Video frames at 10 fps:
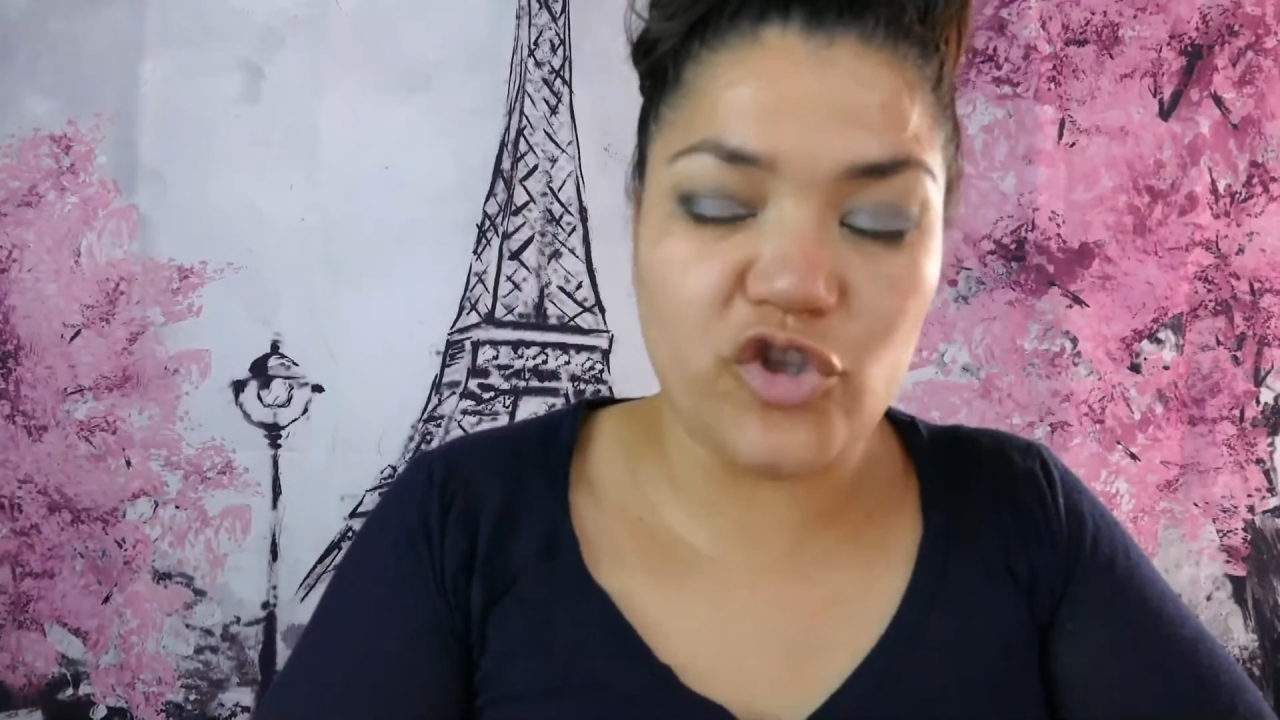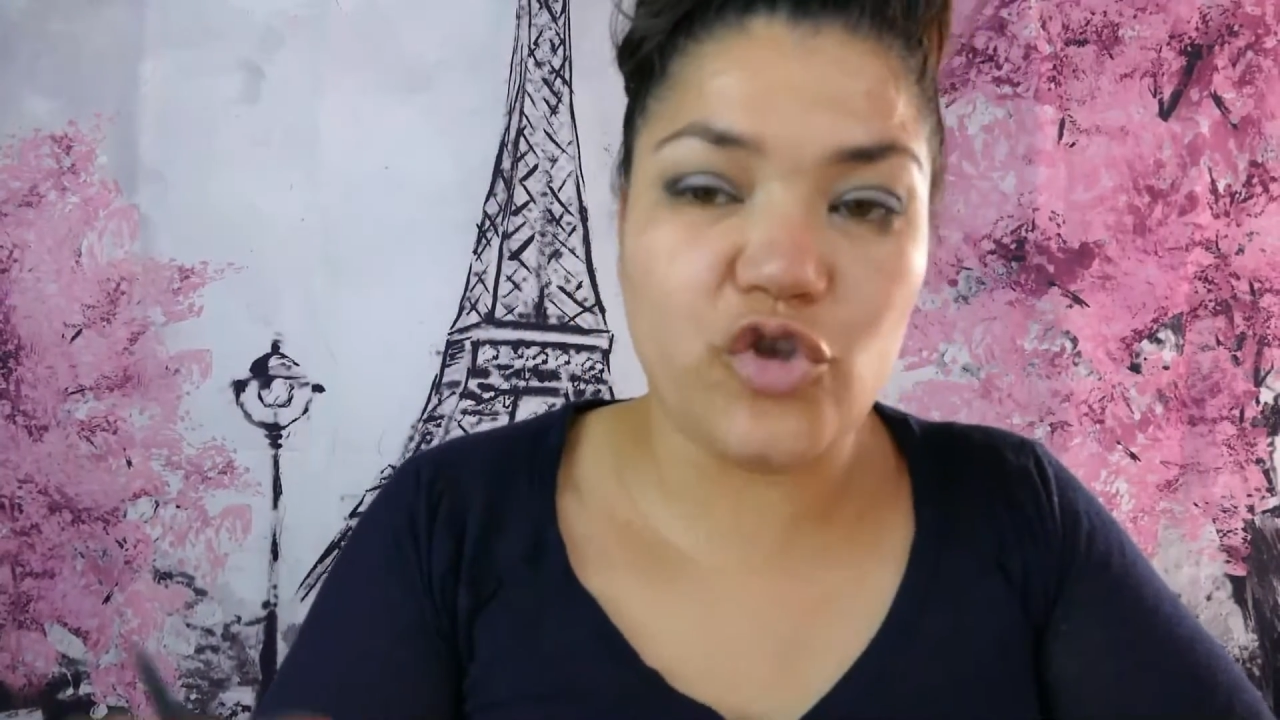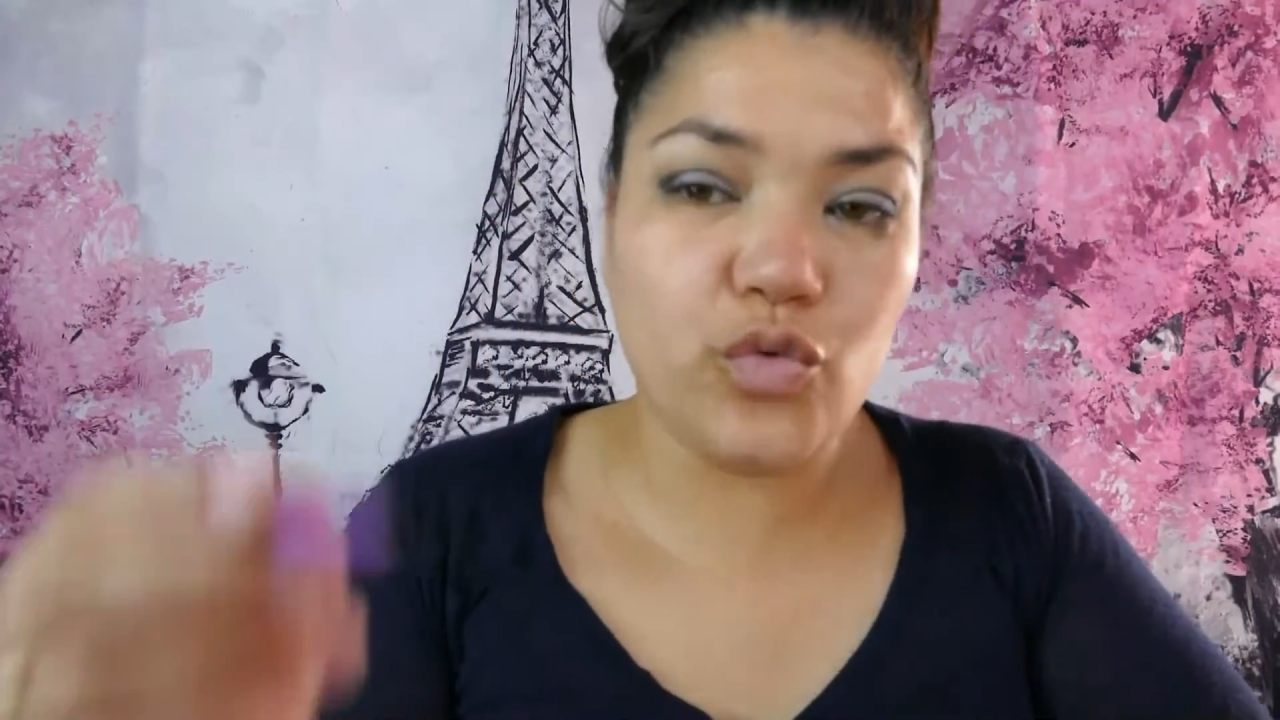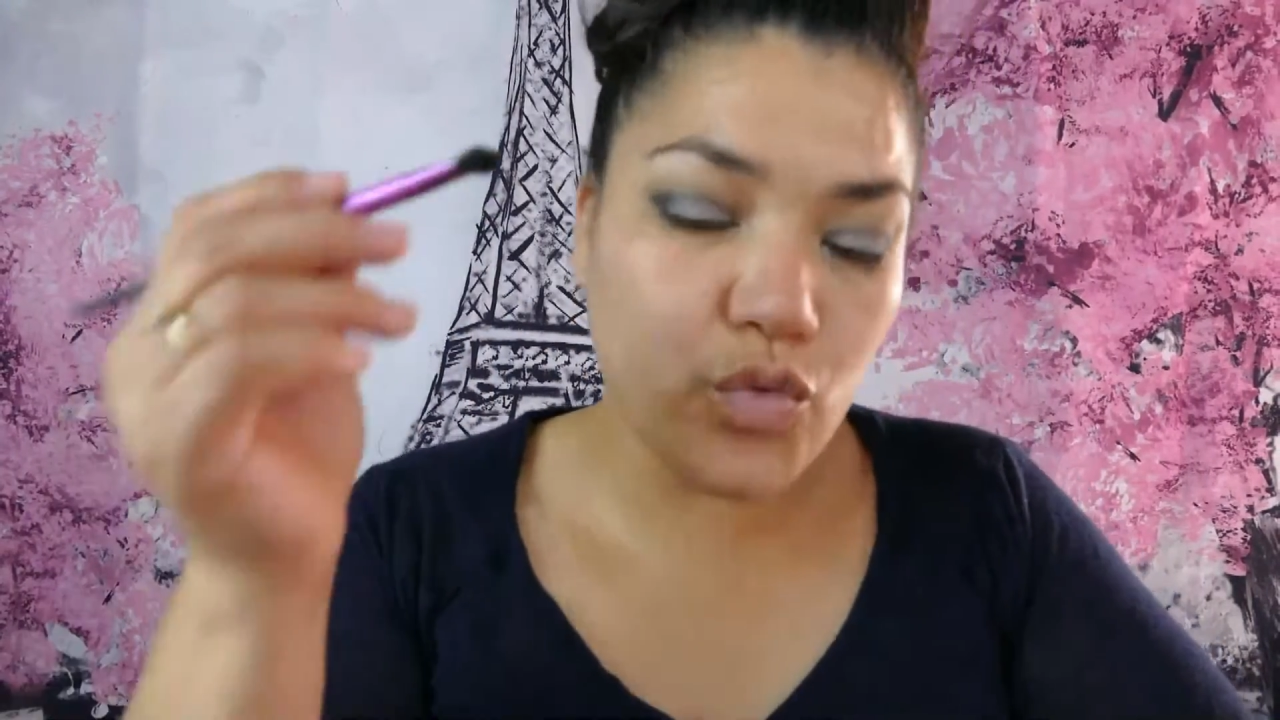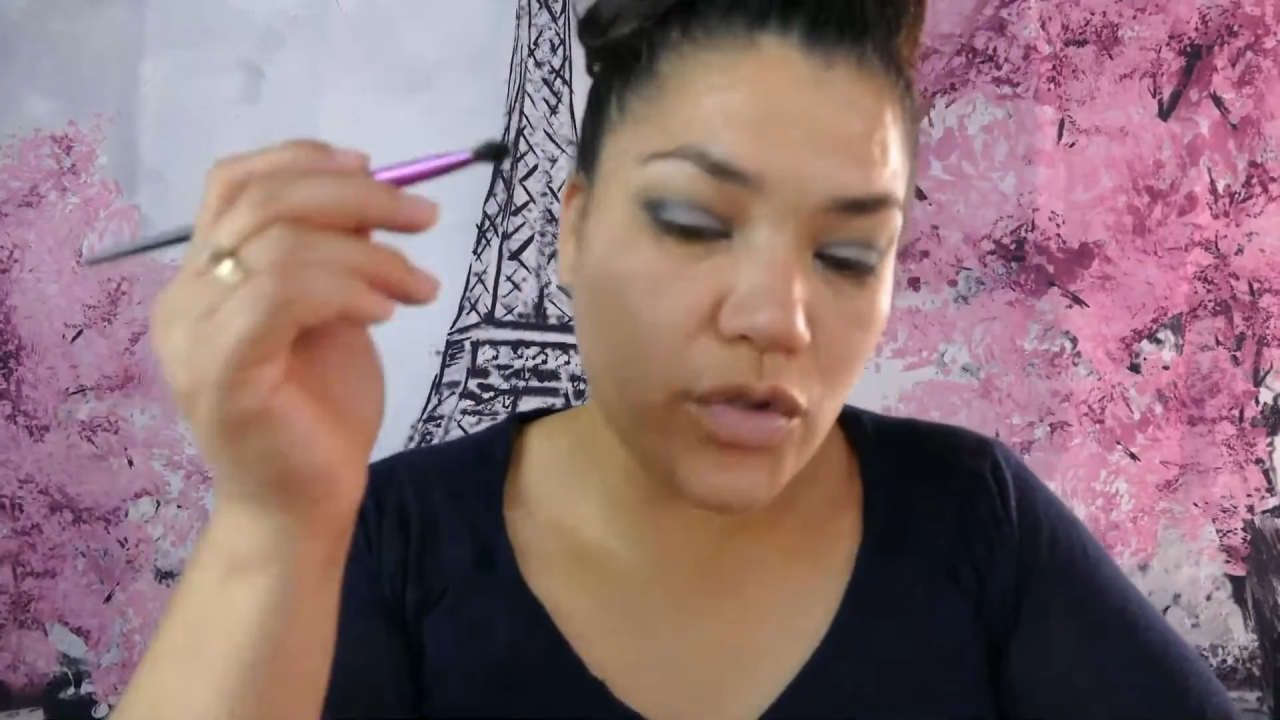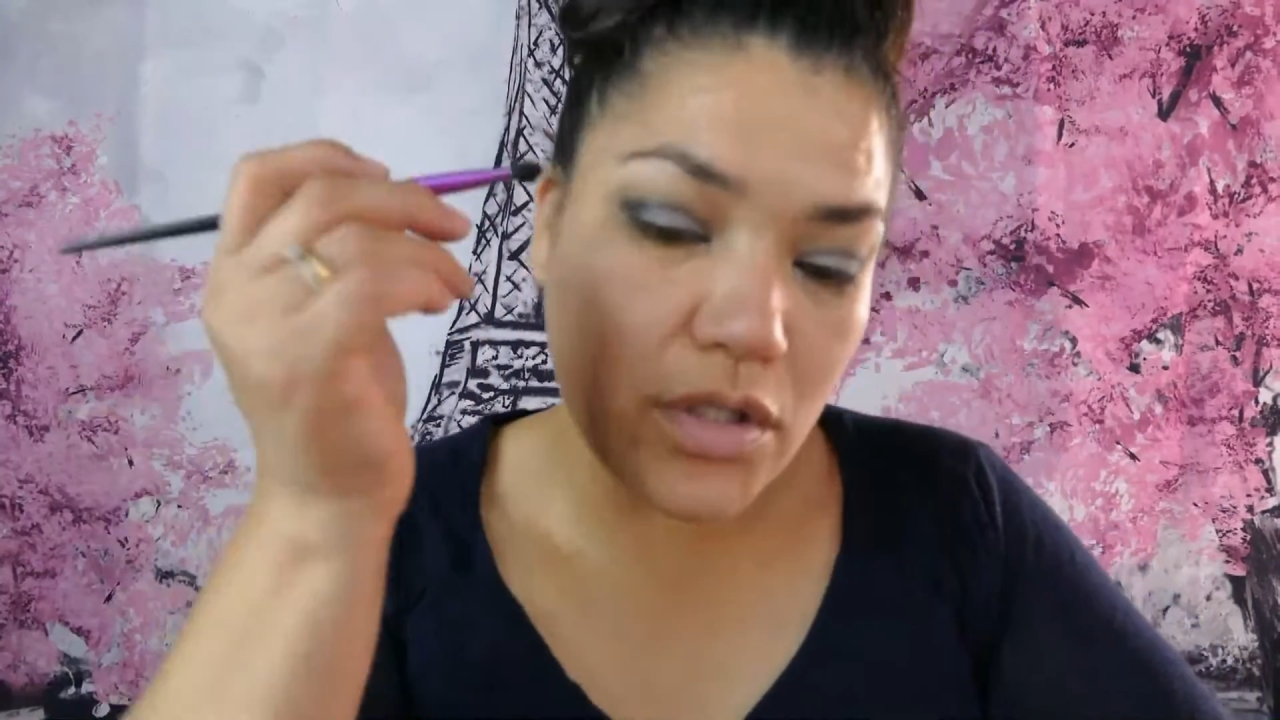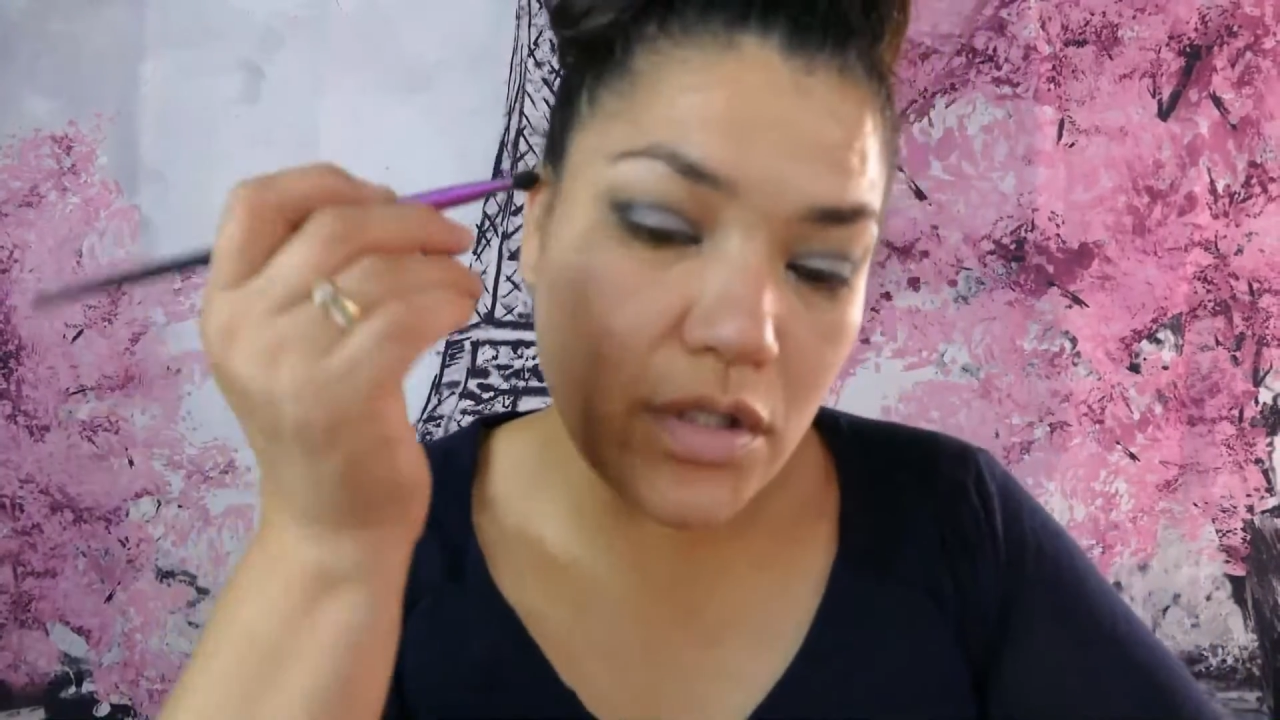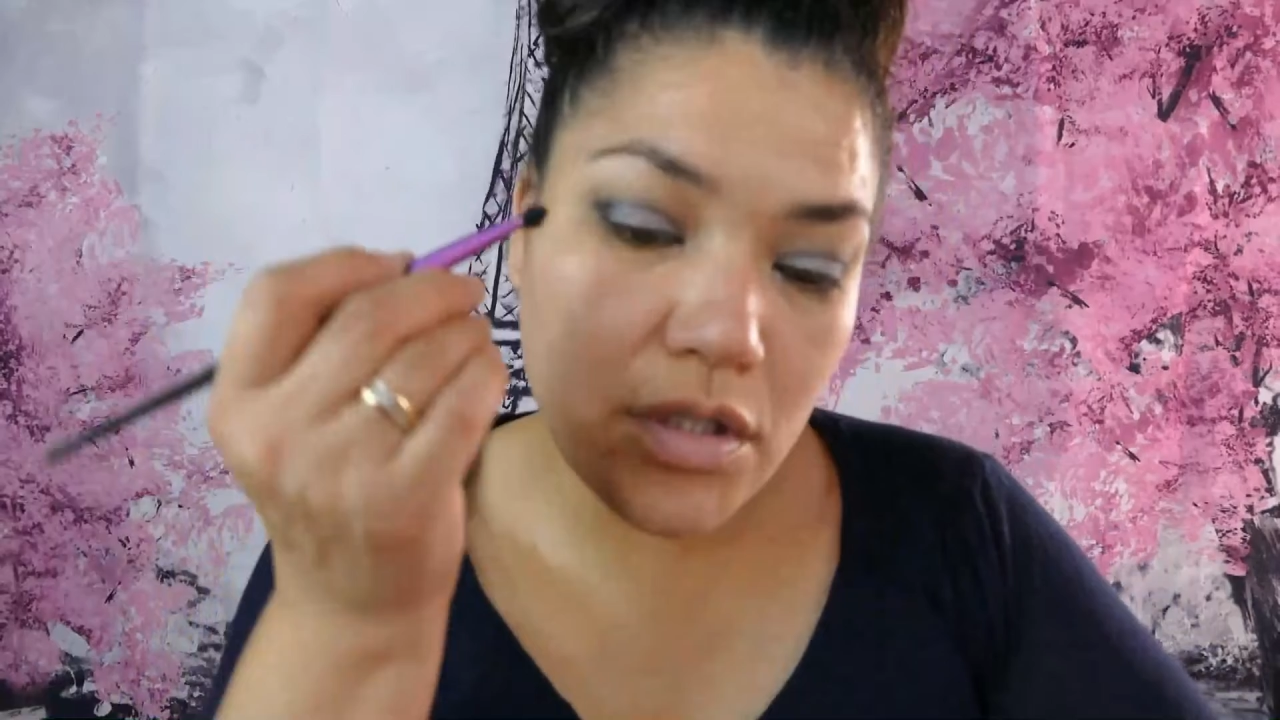Suit